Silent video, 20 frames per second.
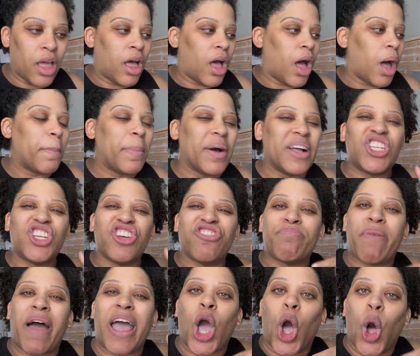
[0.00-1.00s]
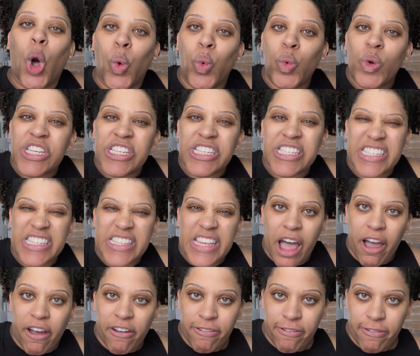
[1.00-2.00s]
a bunch of my own
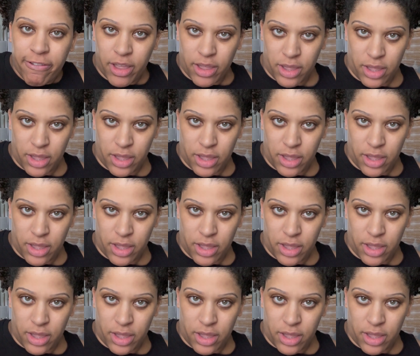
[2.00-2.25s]
stuff